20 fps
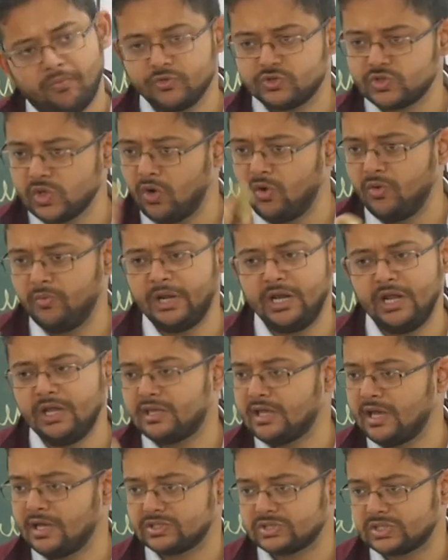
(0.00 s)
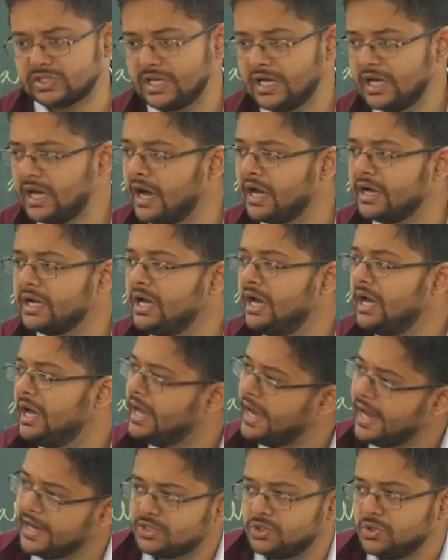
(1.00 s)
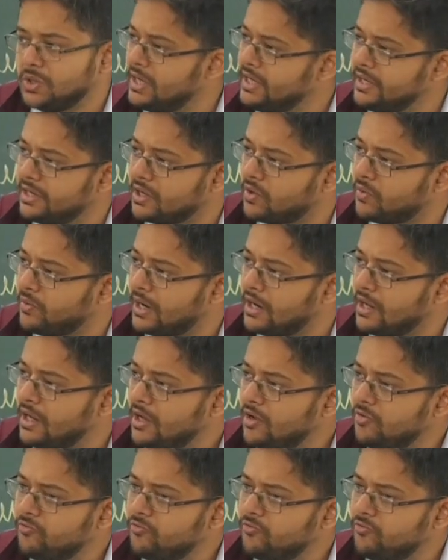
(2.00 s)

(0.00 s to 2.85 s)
so many things are actually required.